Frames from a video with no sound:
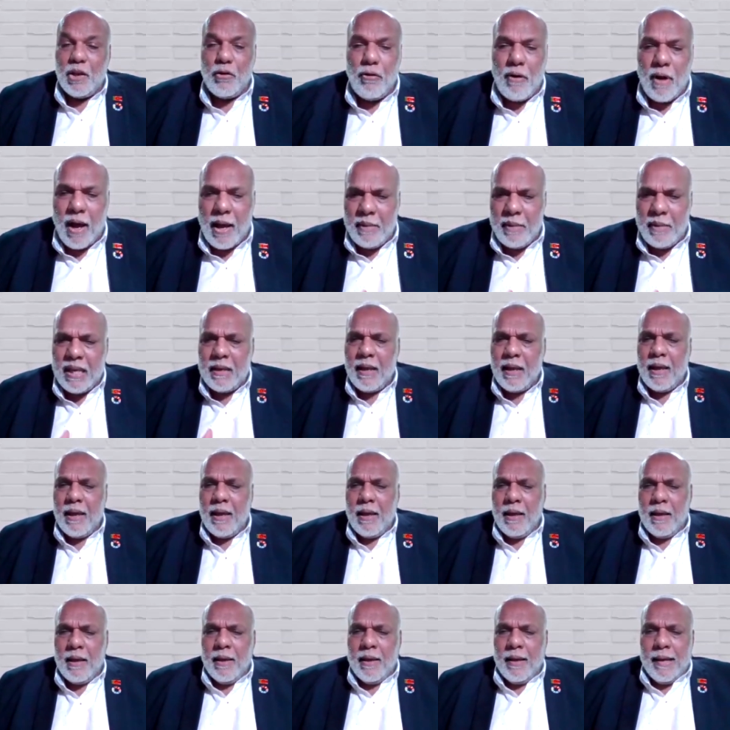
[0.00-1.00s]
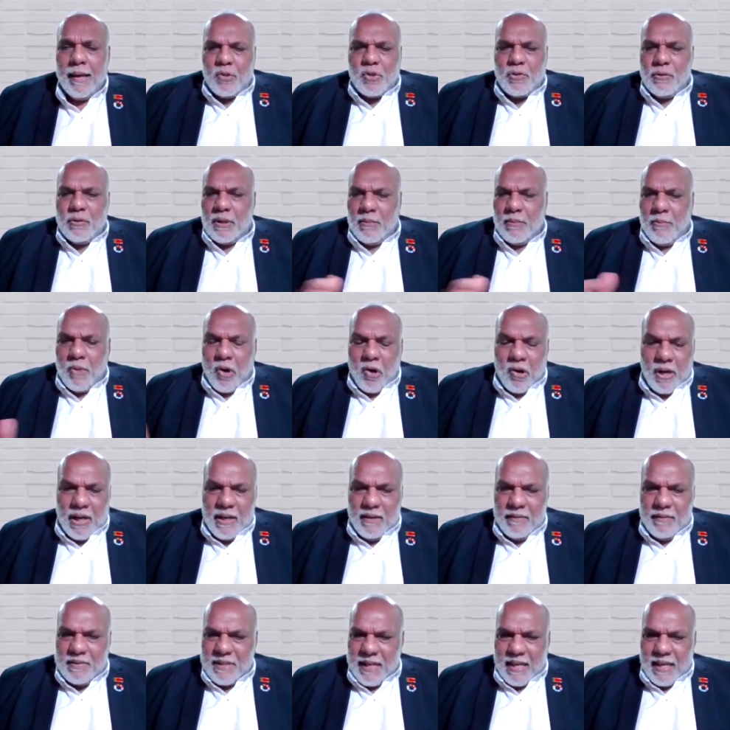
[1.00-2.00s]
you know, I mean, I'm sure
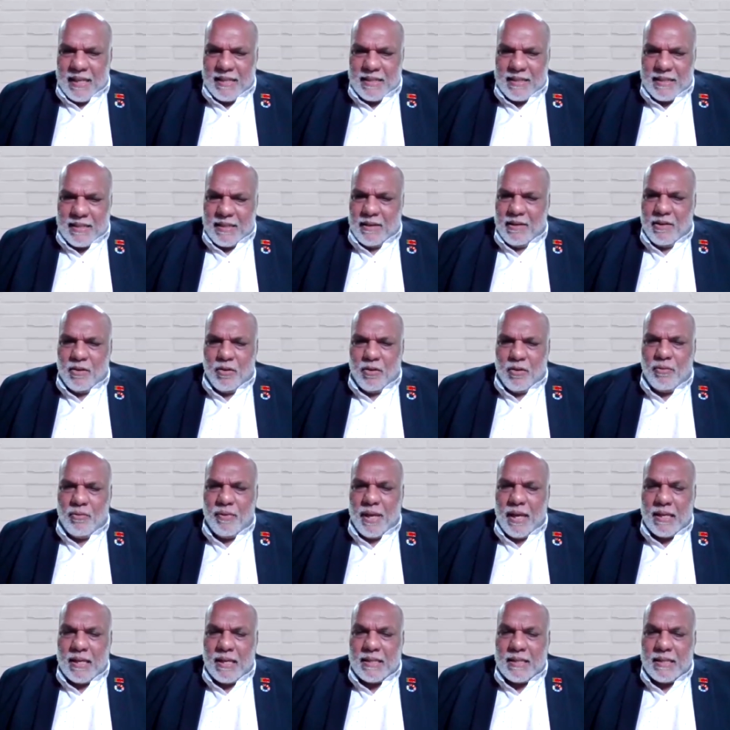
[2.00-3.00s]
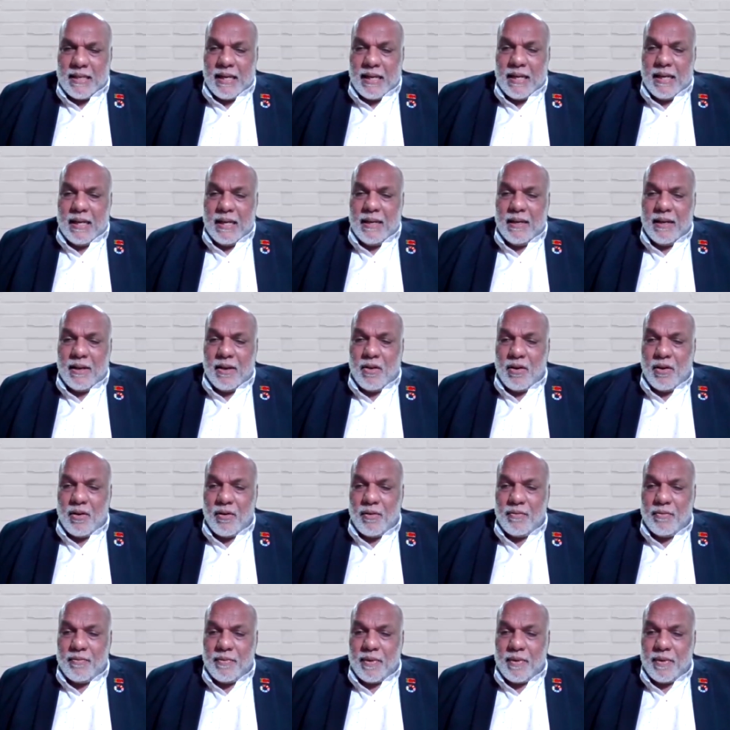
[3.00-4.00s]
Maldives has, you know, we are sending a
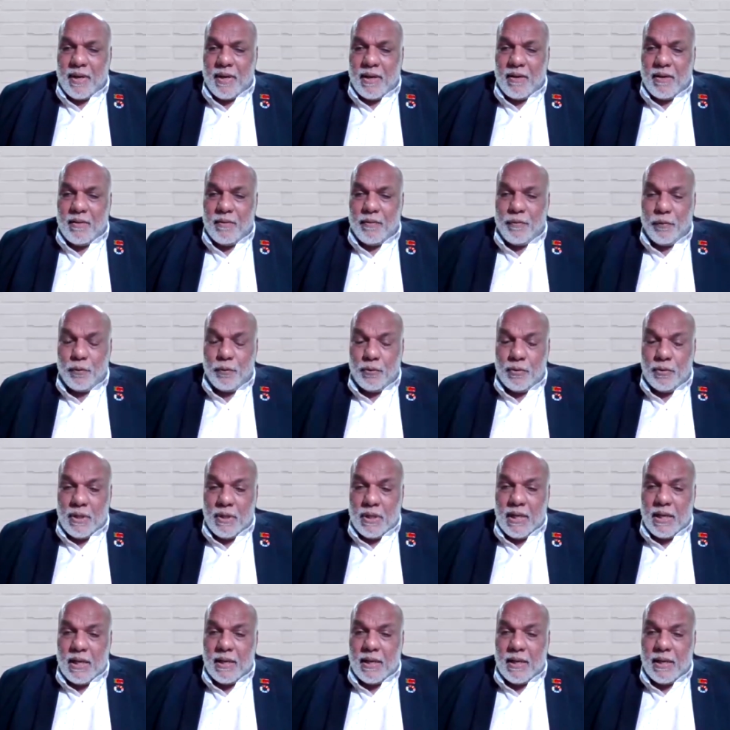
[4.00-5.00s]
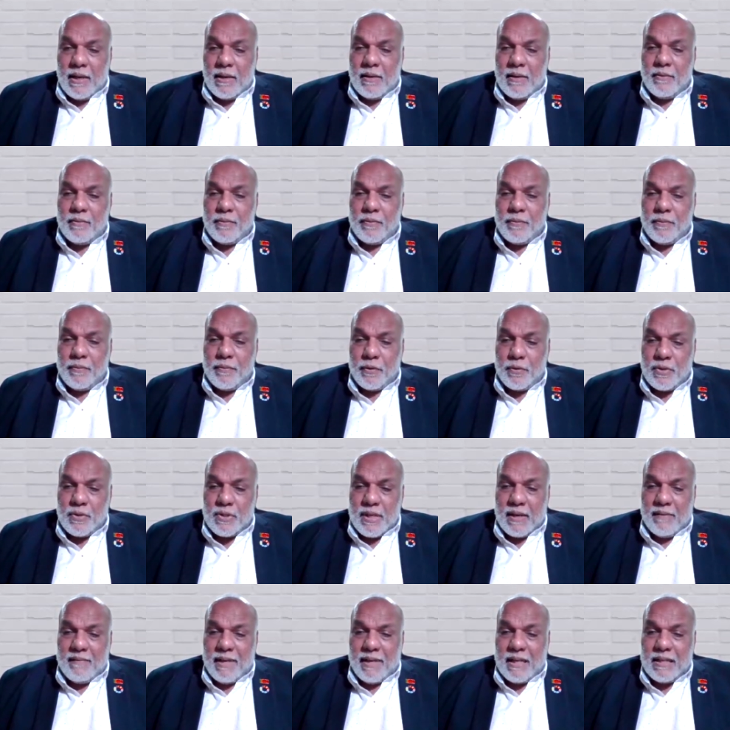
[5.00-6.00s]
lot of
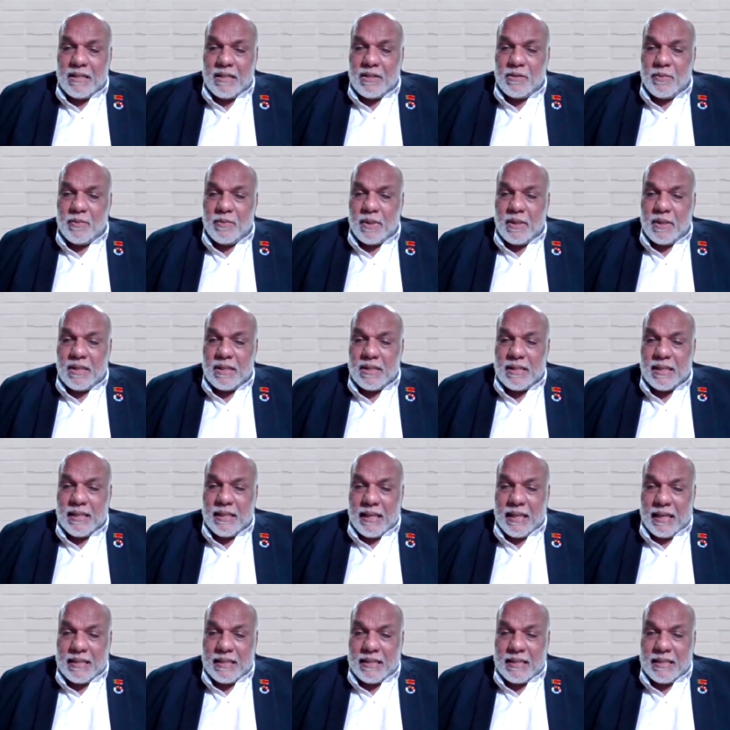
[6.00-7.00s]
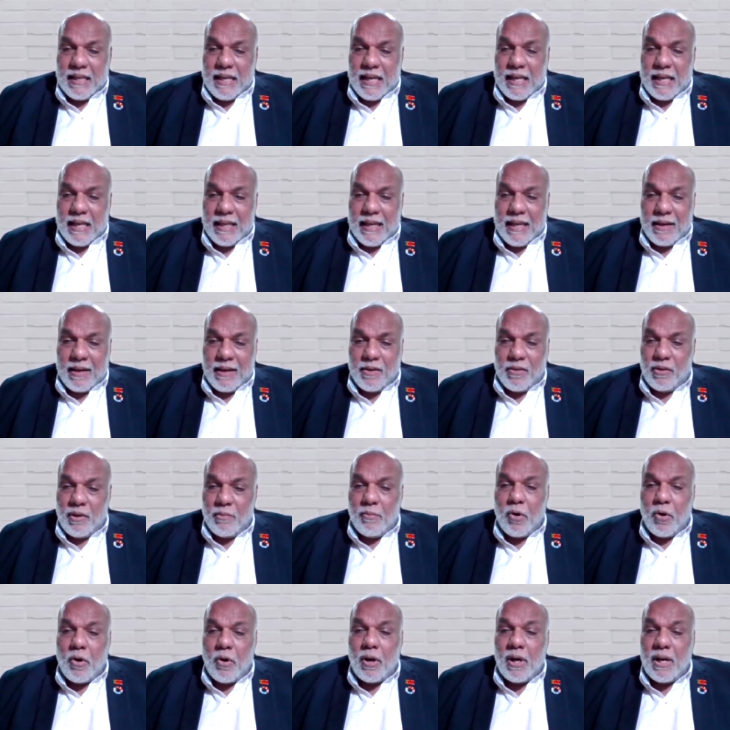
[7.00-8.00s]
fruits and vegetables and things like that to
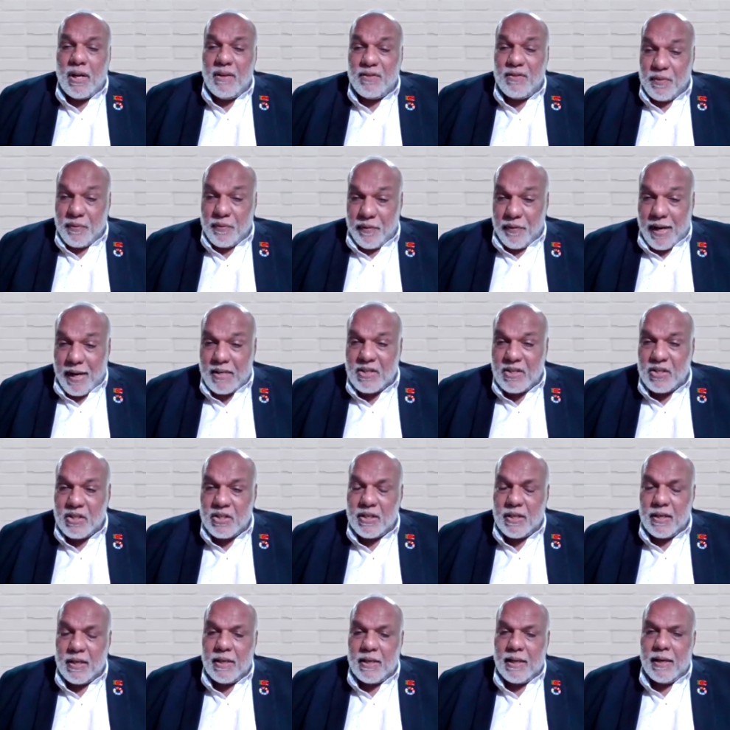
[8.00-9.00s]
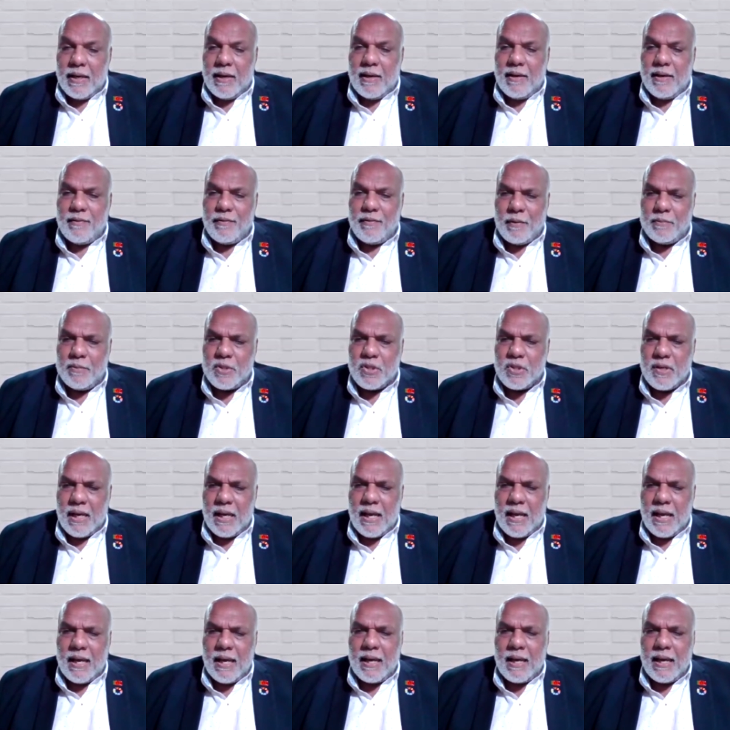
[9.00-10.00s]
the Maldives fresh from
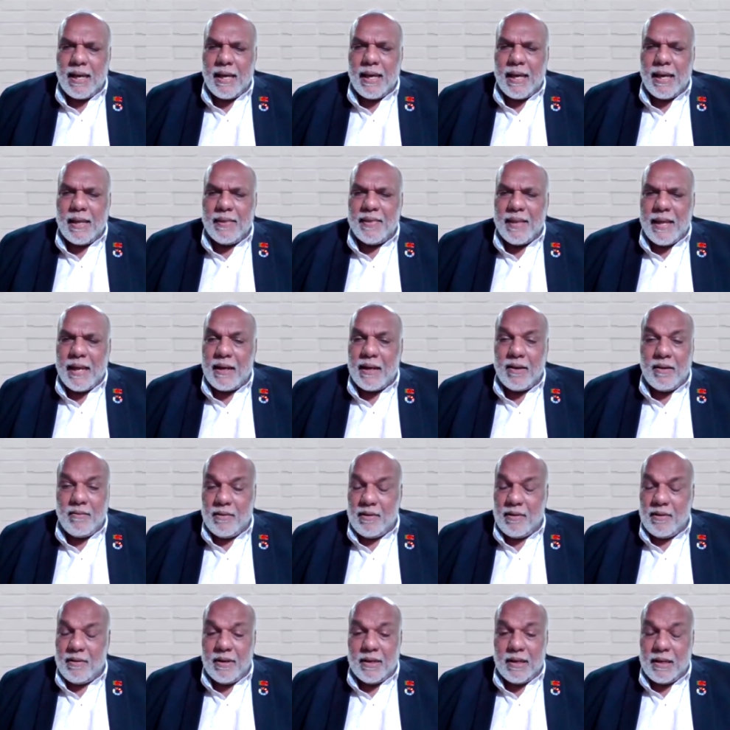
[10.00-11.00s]
Sri Lanka. And that